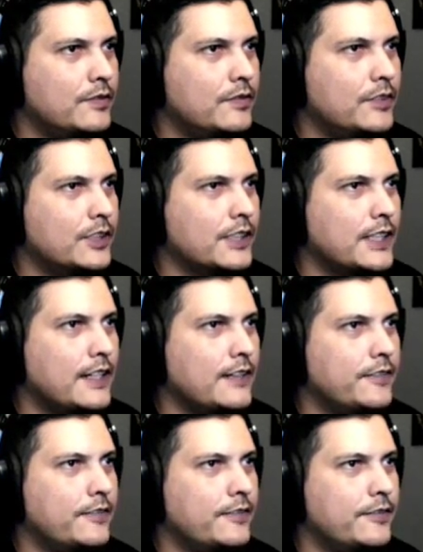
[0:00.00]
Look at that.
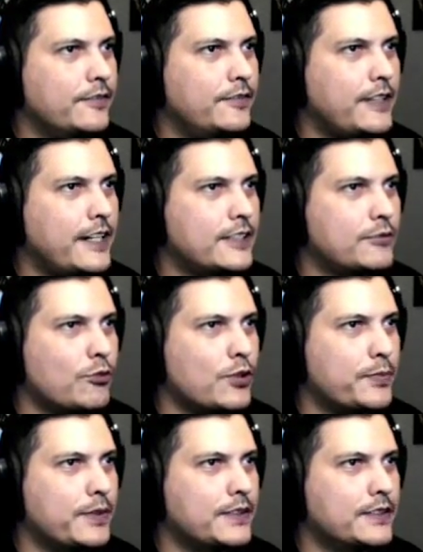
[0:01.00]
Fast
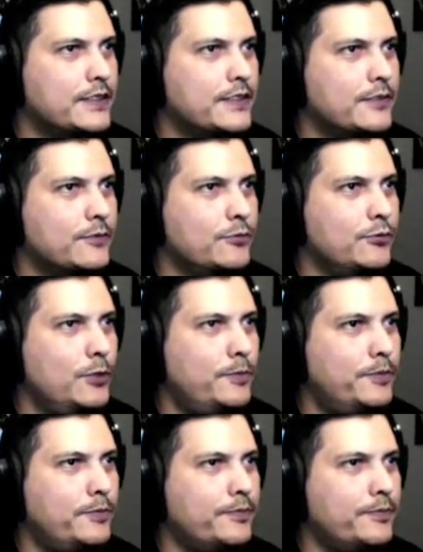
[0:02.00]
warp-ins. Whoop!